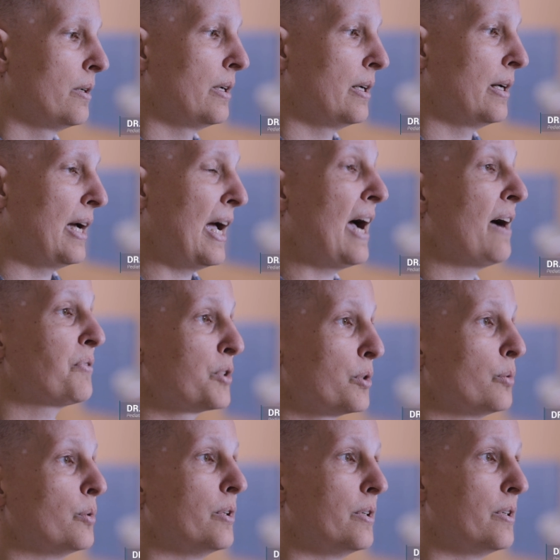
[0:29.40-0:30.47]
uh,
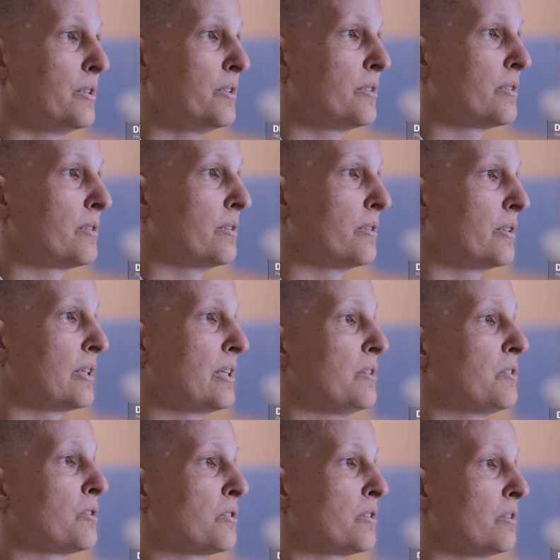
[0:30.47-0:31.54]
afterwards, the
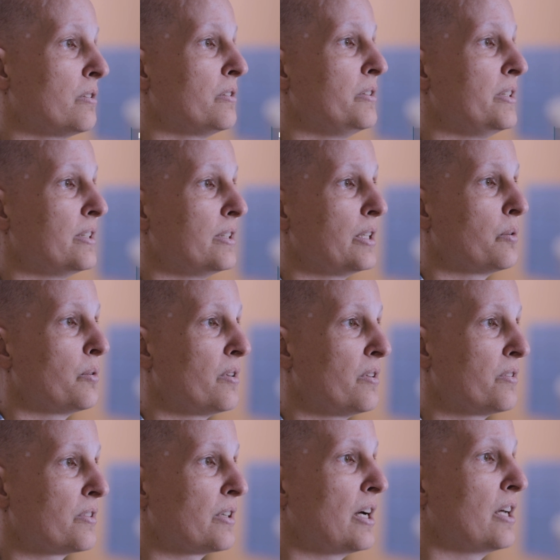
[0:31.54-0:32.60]
kids are still dealing
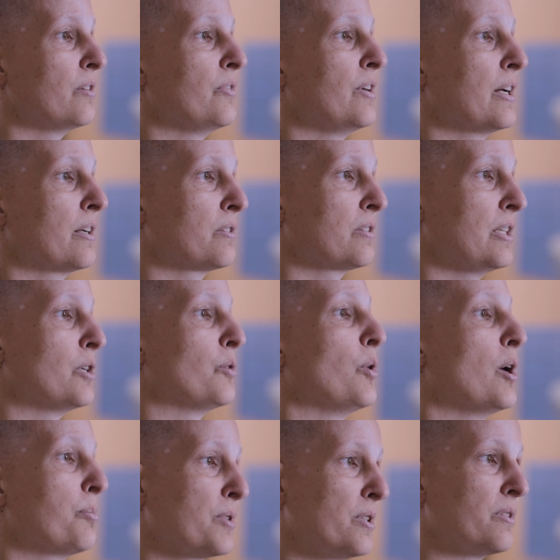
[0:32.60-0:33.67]
with side effects,
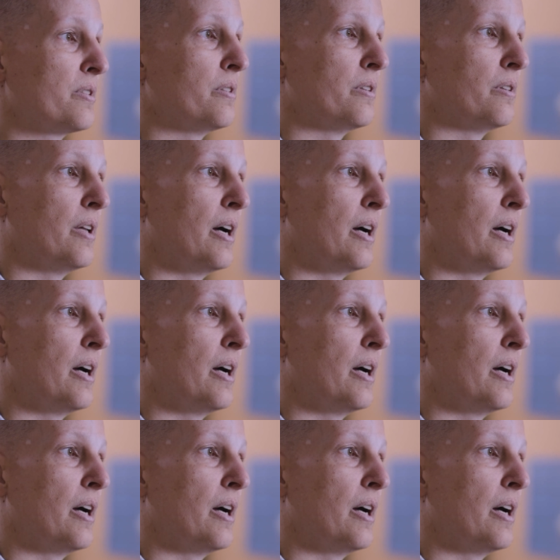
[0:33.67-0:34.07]
interruptions in their